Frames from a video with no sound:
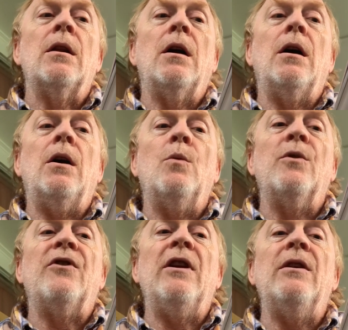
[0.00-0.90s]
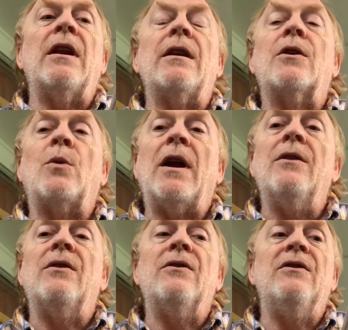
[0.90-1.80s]
Uh, we'll see that the
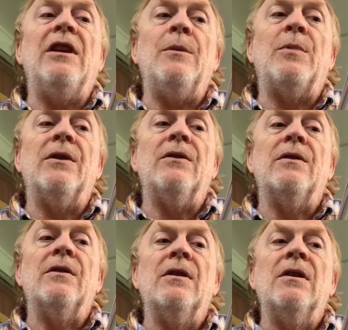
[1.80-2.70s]
crisis deepens.